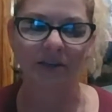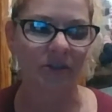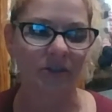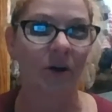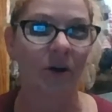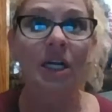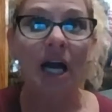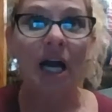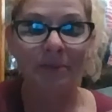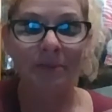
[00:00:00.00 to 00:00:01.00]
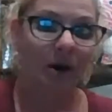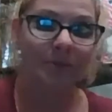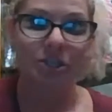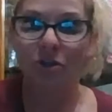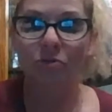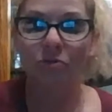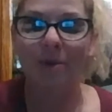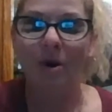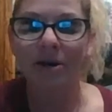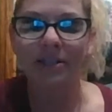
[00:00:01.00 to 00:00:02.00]
So I'd be rummaging through my
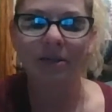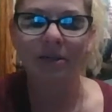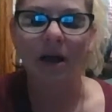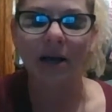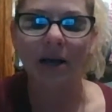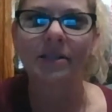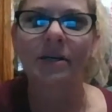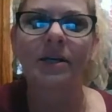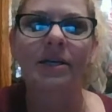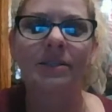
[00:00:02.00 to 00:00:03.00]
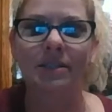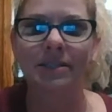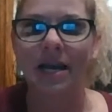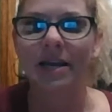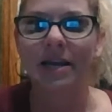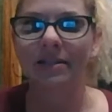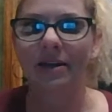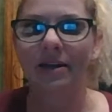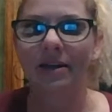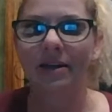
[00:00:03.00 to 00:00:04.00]
party supplies to take
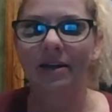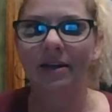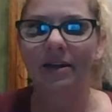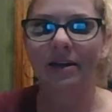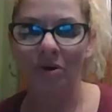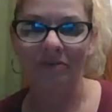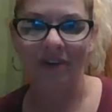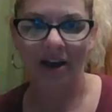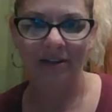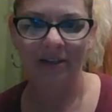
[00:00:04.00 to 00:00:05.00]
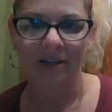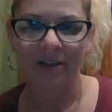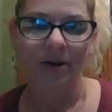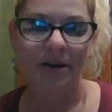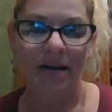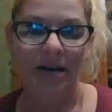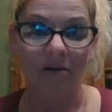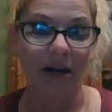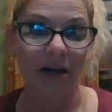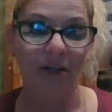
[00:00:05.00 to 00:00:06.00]
stuff to an event.
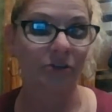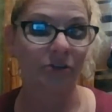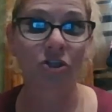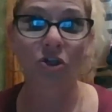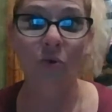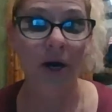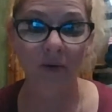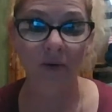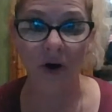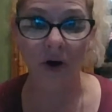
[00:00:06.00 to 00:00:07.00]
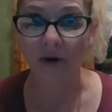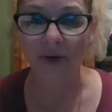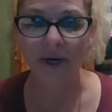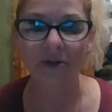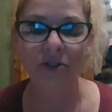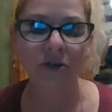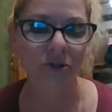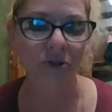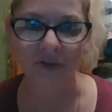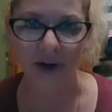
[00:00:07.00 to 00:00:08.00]
Now, I, those Square card readers, those
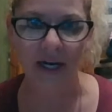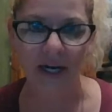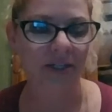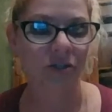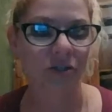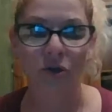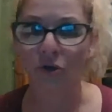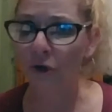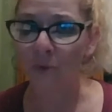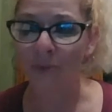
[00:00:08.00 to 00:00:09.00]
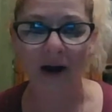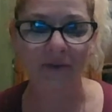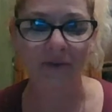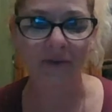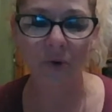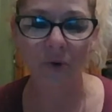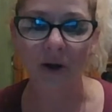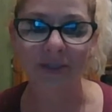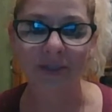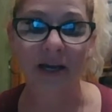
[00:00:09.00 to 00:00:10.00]
are free. So you can go back on the Square
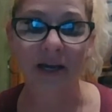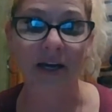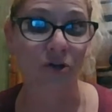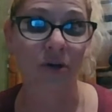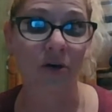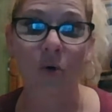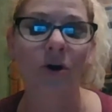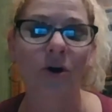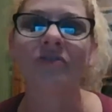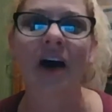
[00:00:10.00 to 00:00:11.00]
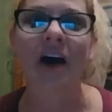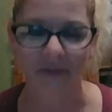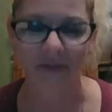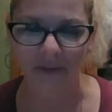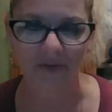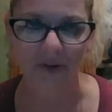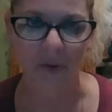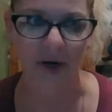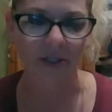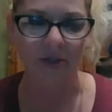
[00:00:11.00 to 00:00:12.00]
website and you can order five of them if you
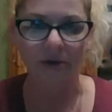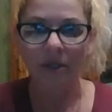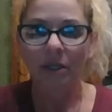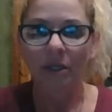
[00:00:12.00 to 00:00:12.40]
wanted to.